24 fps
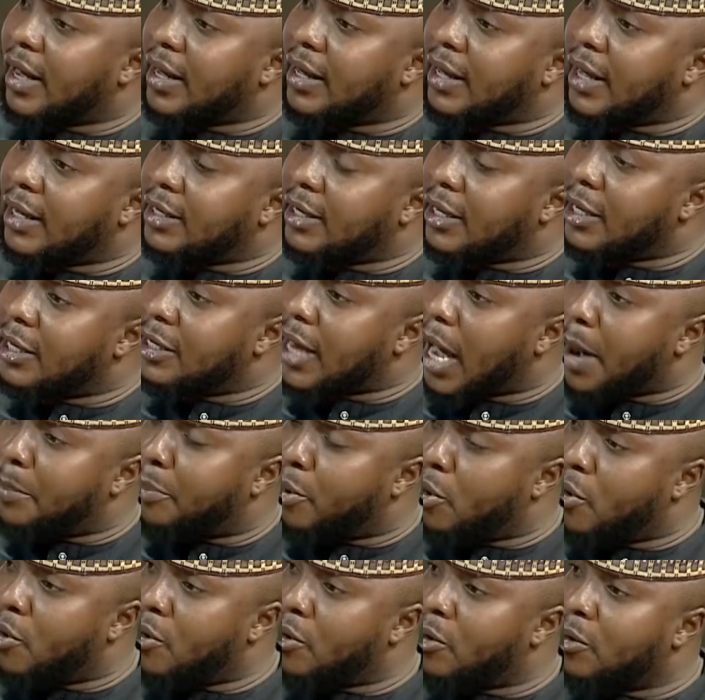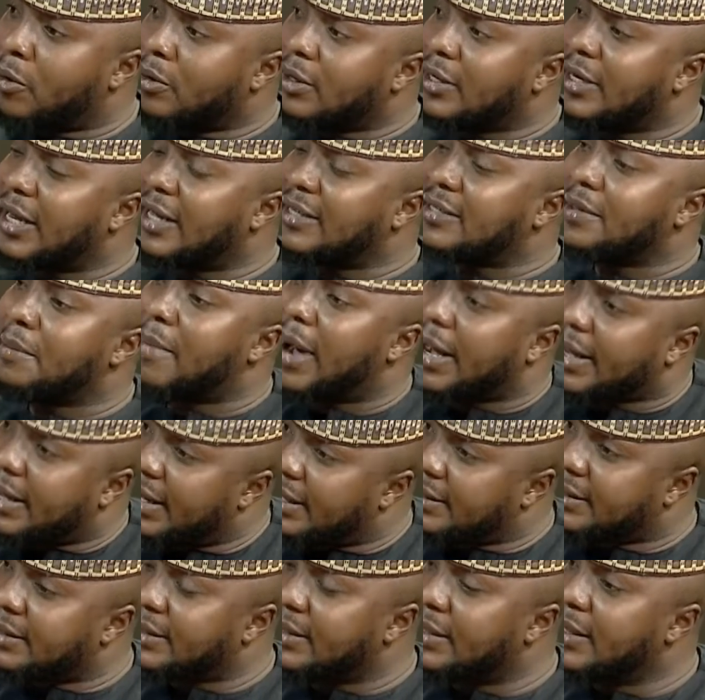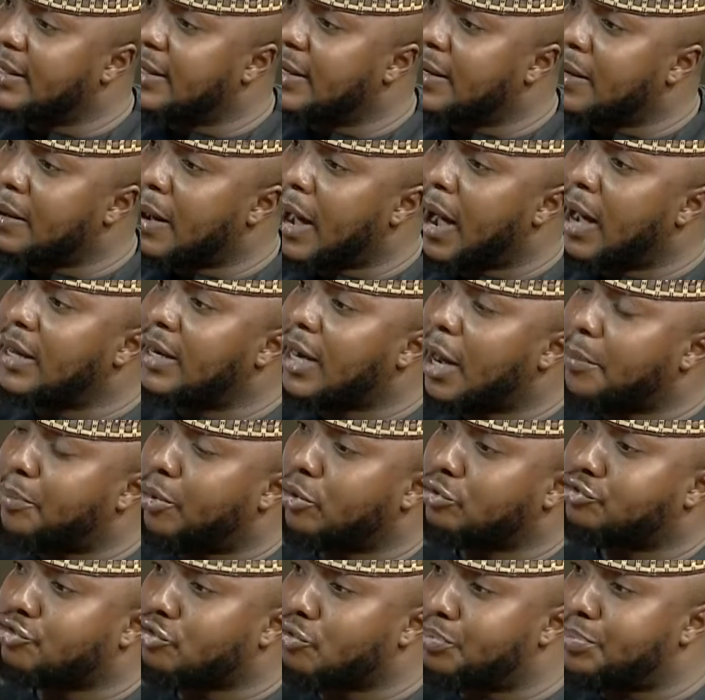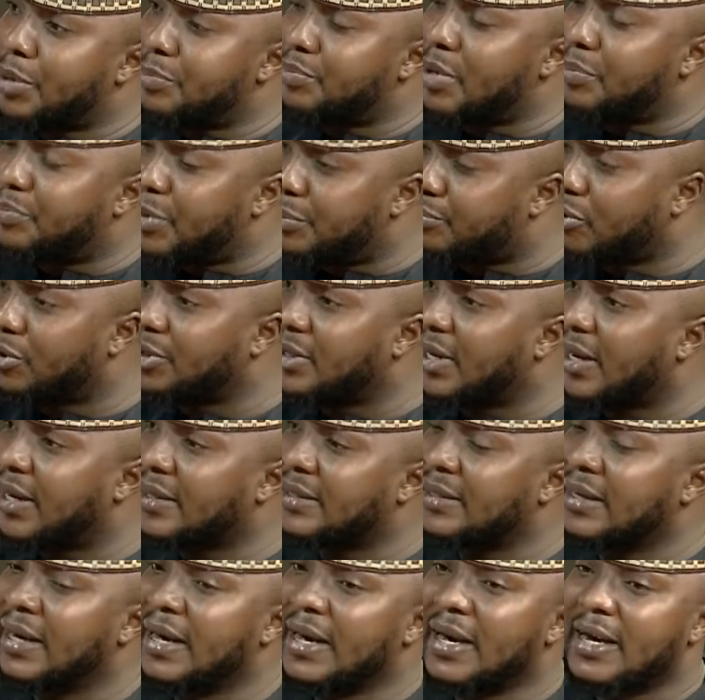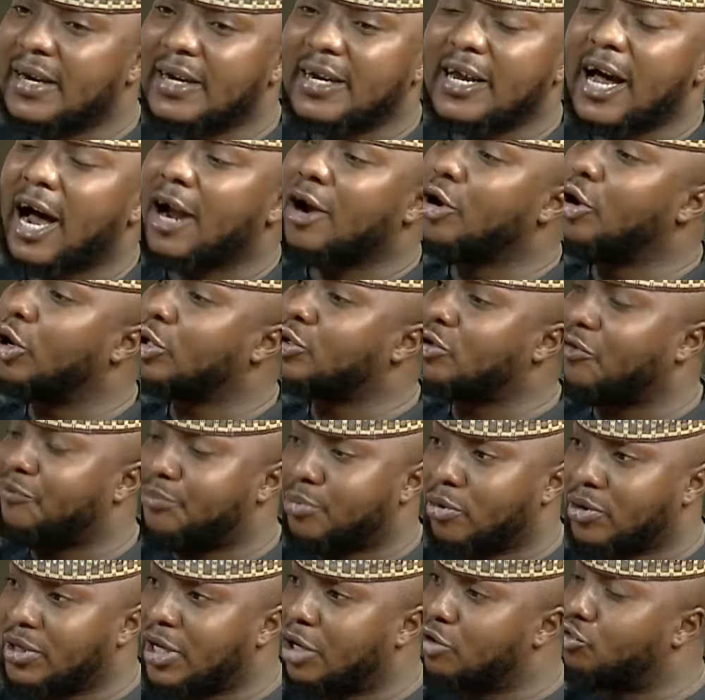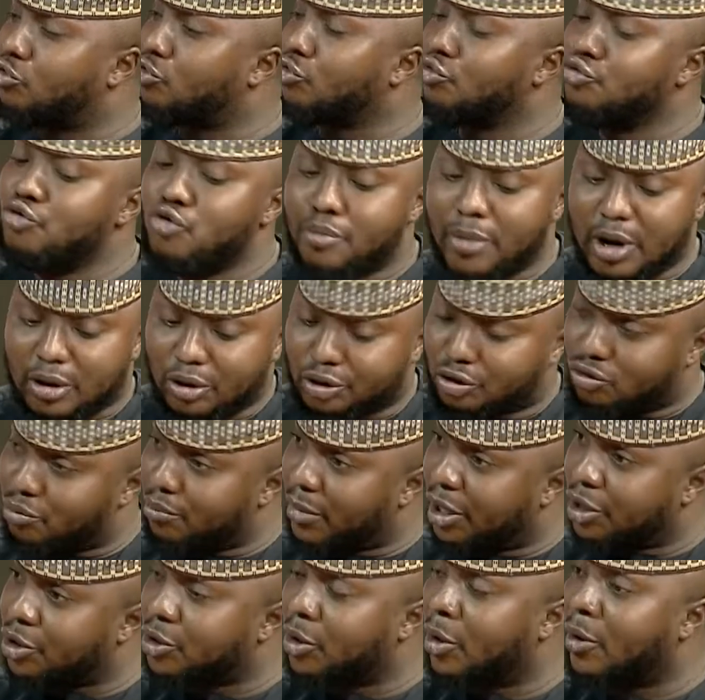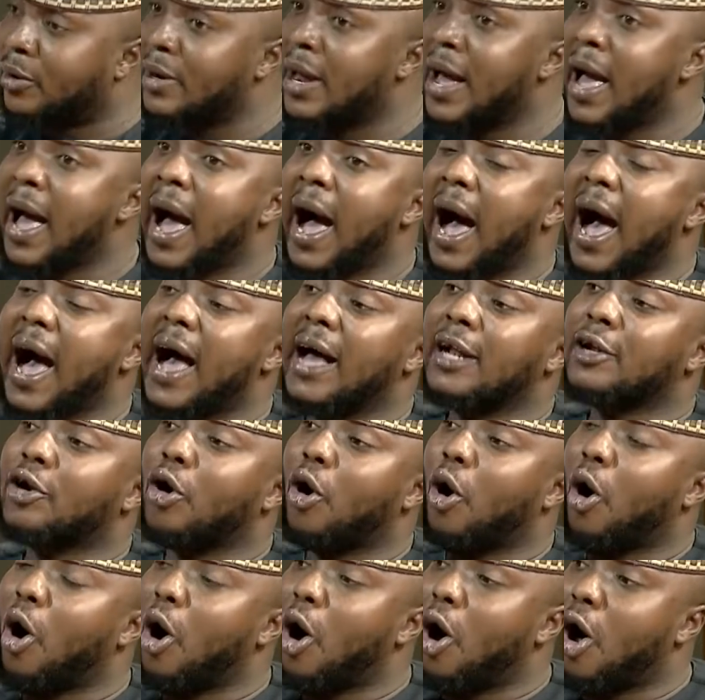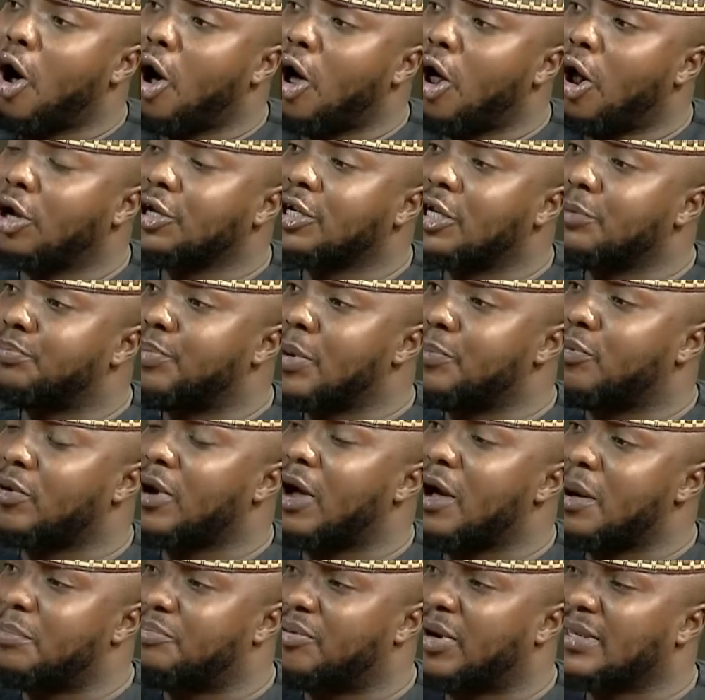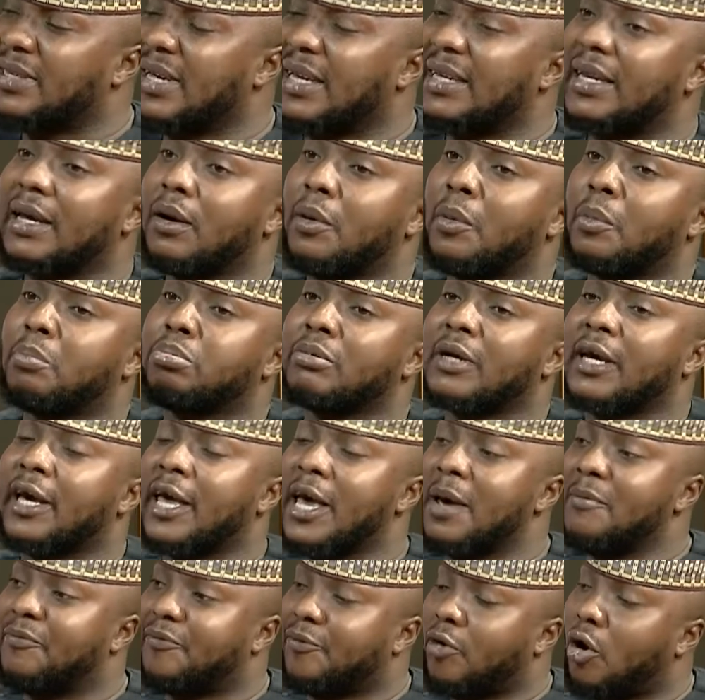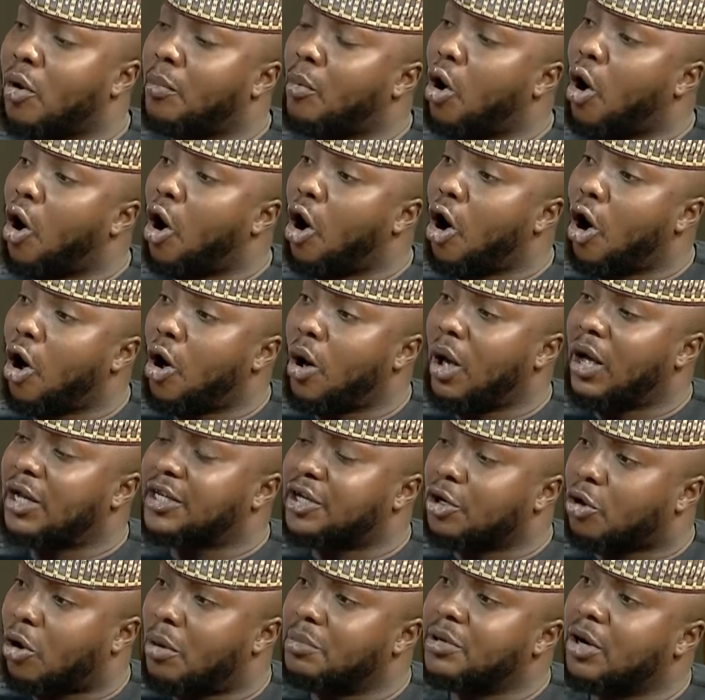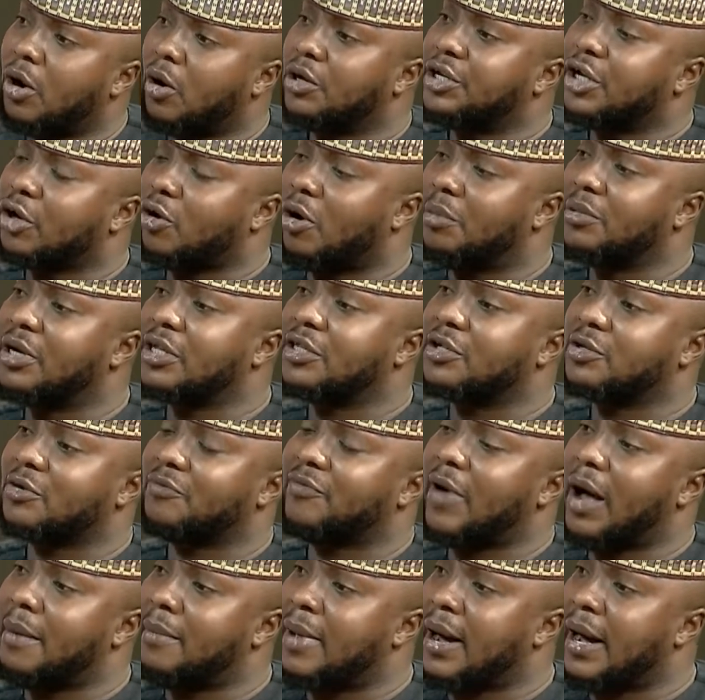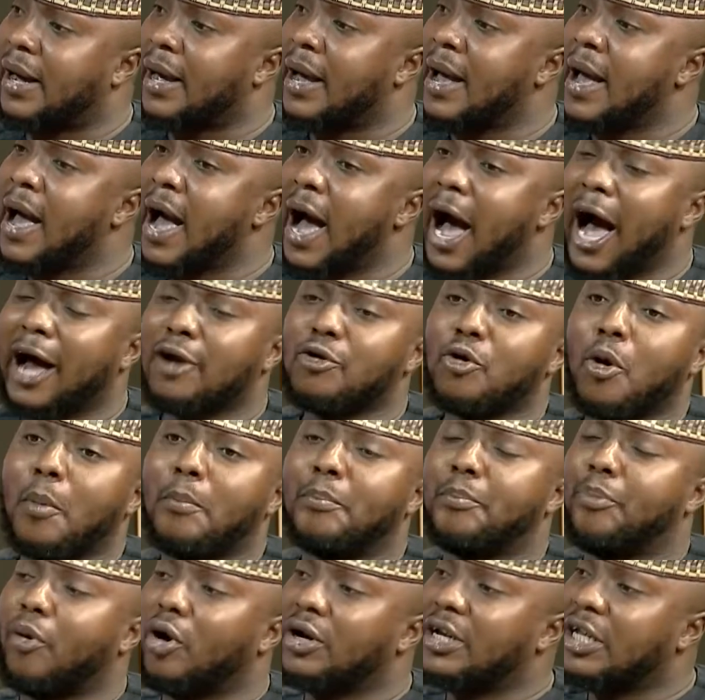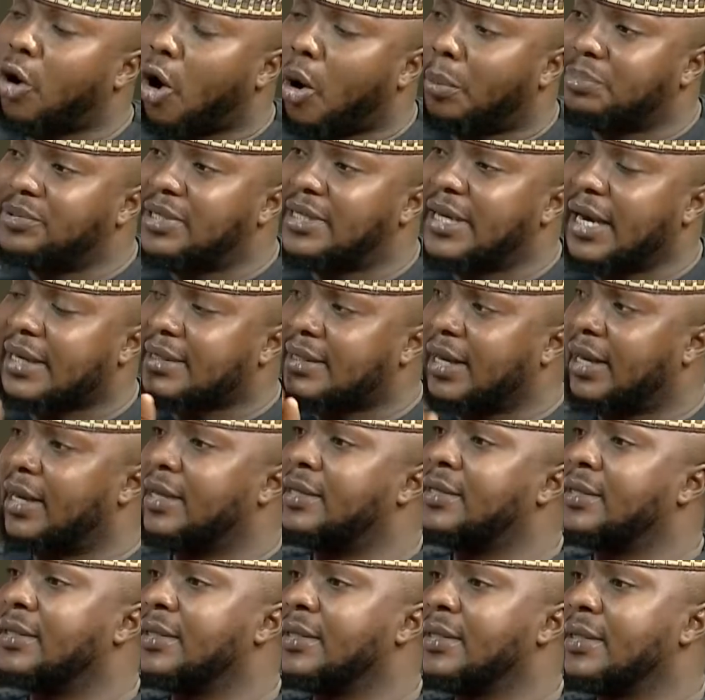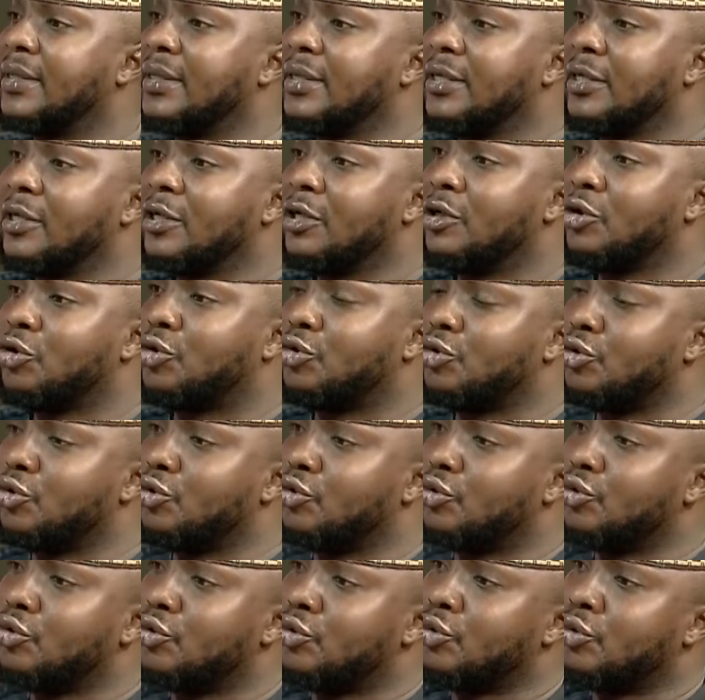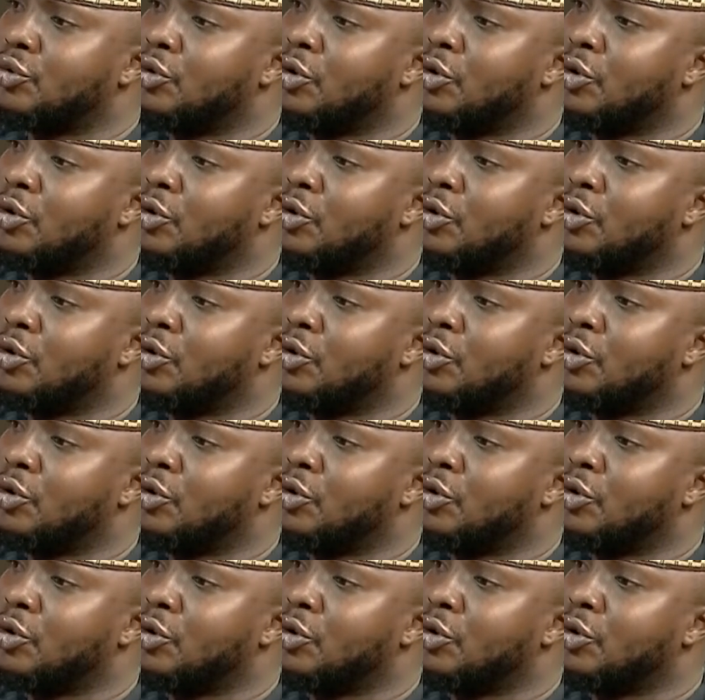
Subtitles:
in Apo, there is a market in Apo through PPP projects. There are lots of projects, too numerous to mention. And all the people that were present, they came from all the communities of AMAC, and nobody objected to